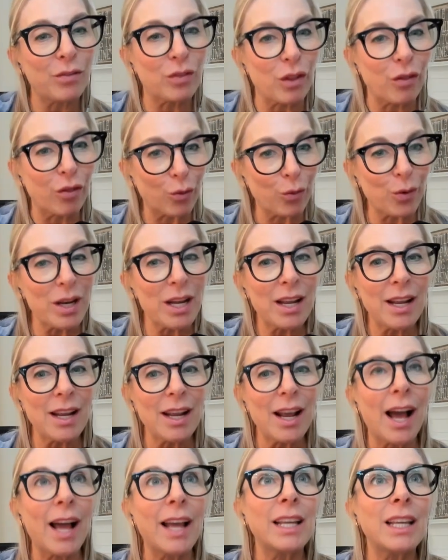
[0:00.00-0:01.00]
at the
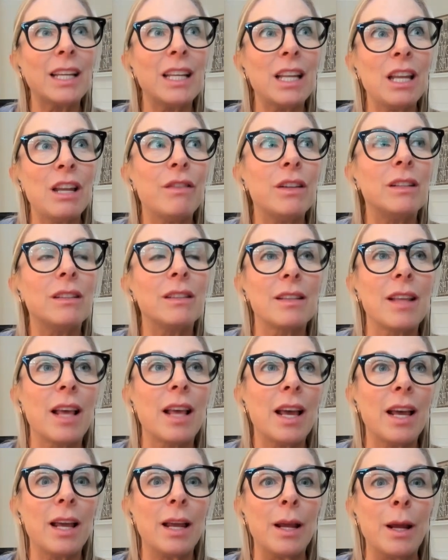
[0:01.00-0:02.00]
3, I can even
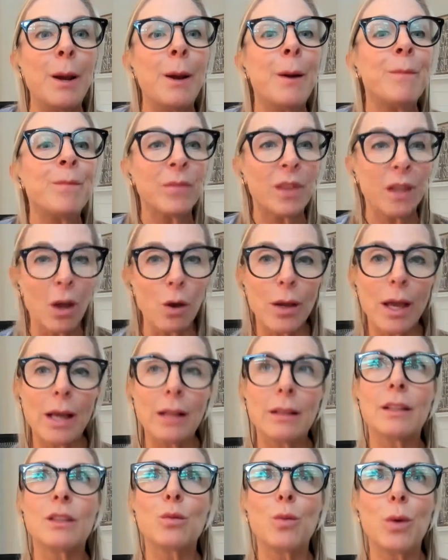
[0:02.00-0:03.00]
say, okay,
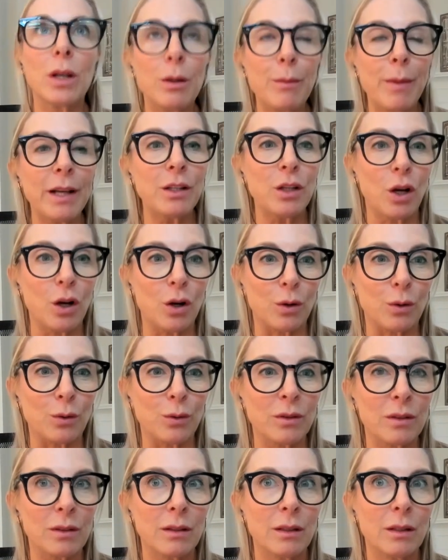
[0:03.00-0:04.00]
let's wiggle my
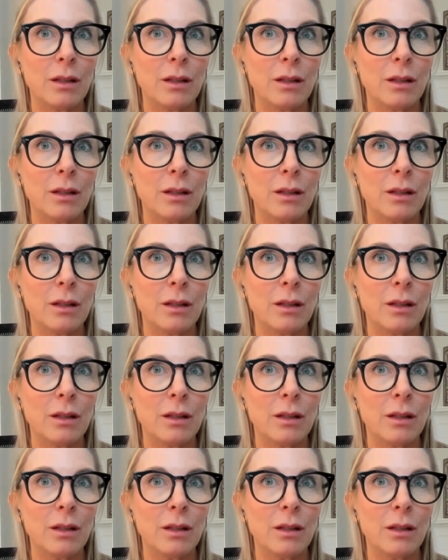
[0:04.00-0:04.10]
toes.